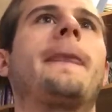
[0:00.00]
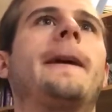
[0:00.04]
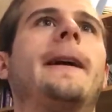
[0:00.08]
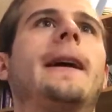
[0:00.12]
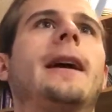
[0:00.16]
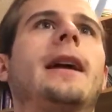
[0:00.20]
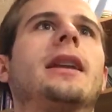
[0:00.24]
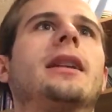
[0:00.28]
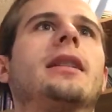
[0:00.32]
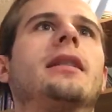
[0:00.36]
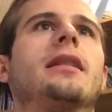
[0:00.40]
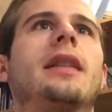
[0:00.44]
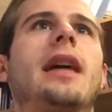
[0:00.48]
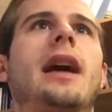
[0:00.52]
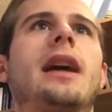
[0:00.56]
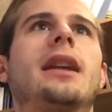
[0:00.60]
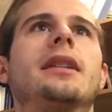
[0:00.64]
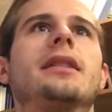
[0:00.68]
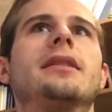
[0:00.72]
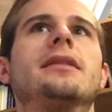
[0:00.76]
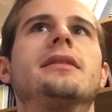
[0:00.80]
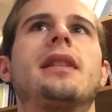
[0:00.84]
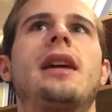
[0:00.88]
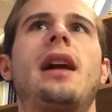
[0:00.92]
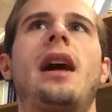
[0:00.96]
And that
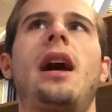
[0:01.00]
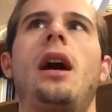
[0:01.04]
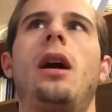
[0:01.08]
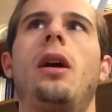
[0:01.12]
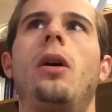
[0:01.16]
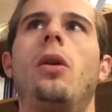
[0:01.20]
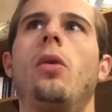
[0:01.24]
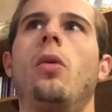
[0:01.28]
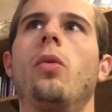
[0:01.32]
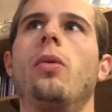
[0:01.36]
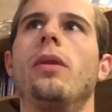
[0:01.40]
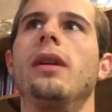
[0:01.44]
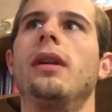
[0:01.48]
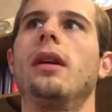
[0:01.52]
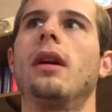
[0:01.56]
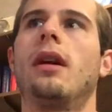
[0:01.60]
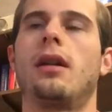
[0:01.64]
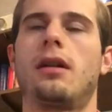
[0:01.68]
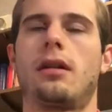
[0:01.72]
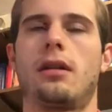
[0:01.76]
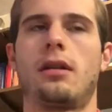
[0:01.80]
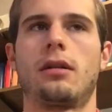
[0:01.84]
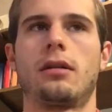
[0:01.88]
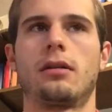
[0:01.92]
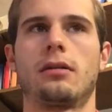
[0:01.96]
is how we
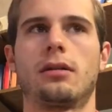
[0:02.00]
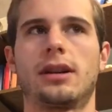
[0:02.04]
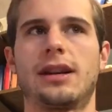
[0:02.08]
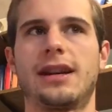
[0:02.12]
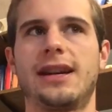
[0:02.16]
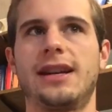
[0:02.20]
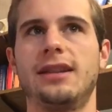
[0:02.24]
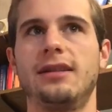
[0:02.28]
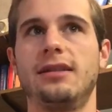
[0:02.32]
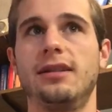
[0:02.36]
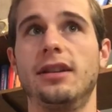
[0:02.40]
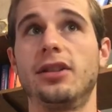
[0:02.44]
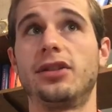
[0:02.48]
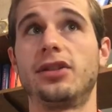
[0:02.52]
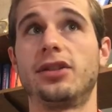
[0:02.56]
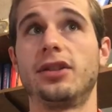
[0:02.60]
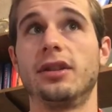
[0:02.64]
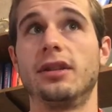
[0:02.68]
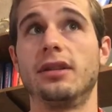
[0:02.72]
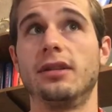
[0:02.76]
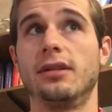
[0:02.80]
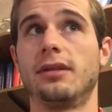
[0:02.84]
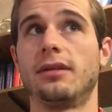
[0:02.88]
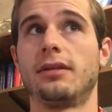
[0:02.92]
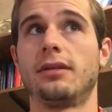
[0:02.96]
are
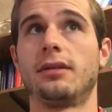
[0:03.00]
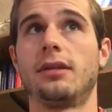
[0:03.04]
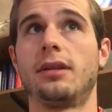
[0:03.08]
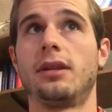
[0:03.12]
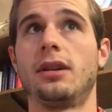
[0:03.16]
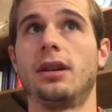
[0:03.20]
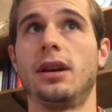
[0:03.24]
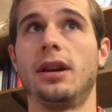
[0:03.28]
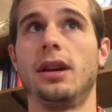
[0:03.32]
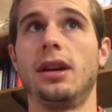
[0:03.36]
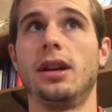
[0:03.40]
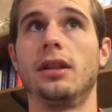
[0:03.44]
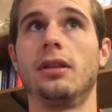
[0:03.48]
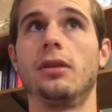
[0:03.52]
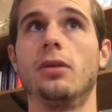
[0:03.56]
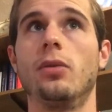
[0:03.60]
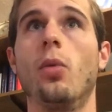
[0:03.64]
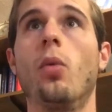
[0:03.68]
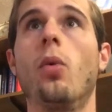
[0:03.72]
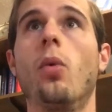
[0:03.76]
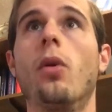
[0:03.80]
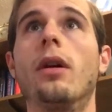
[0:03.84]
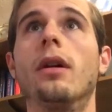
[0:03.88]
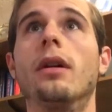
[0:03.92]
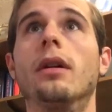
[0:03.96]
conditioned in the
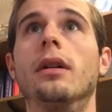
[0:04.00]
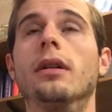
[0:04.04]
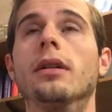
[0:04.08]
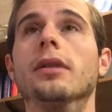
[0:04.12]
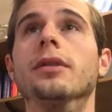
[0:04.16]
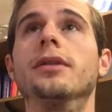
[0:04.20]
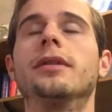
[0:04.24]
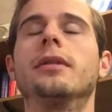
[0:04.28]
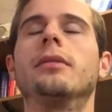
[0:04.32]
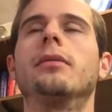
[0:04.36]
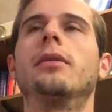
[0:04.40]
world.